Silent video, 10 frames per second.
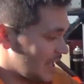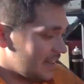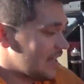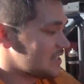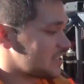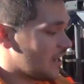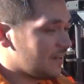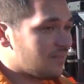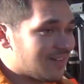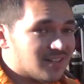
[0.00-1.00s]
and that's not
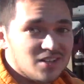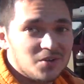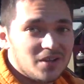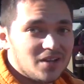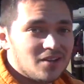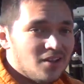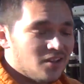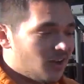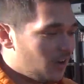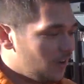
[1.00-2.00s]
even including
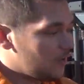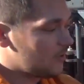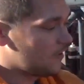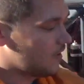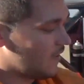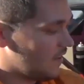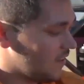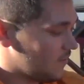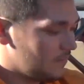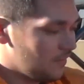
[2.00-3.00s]

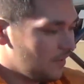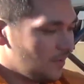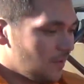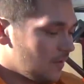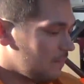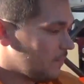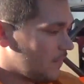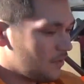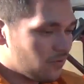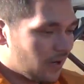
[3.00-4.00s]
hauler,
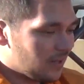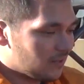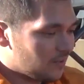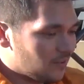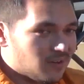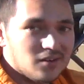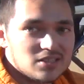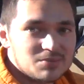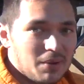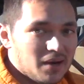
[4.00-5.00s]
trailer,
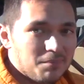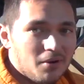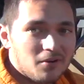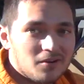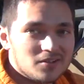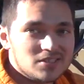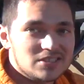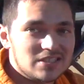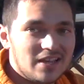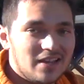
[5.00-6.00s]
spare
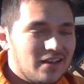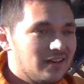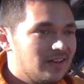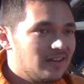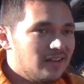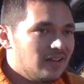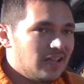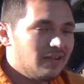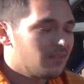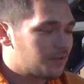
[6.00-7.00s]
parts, and
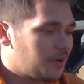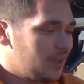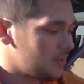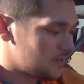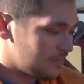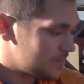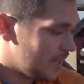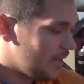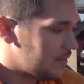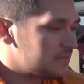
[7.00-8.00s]
even the trailers
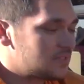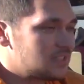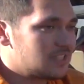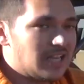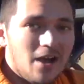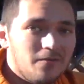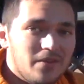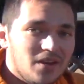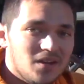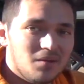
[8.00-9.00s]
themselves, just
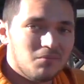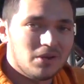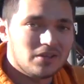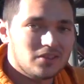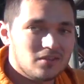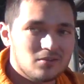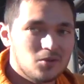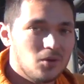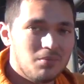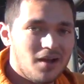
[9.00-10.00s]
outfitting them with
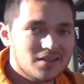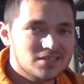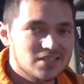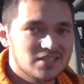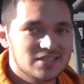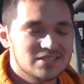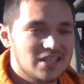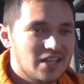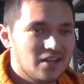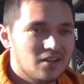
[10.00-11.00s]
toolboxes
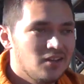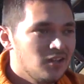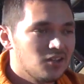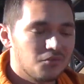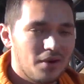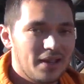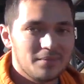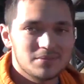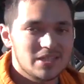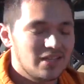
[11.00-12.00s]
and the
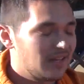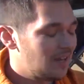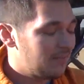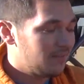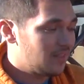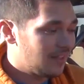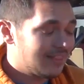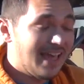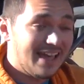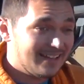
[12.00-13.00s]
ramps and everything.
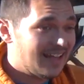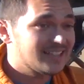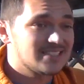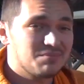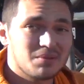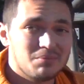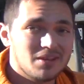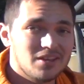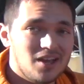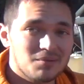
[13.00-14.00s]
That adds up to be a
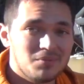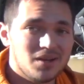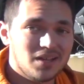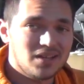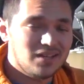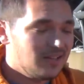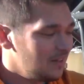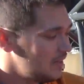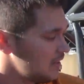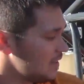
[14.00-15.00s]
lot of money.
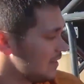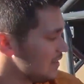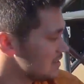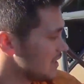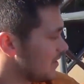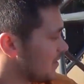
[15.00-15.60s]
So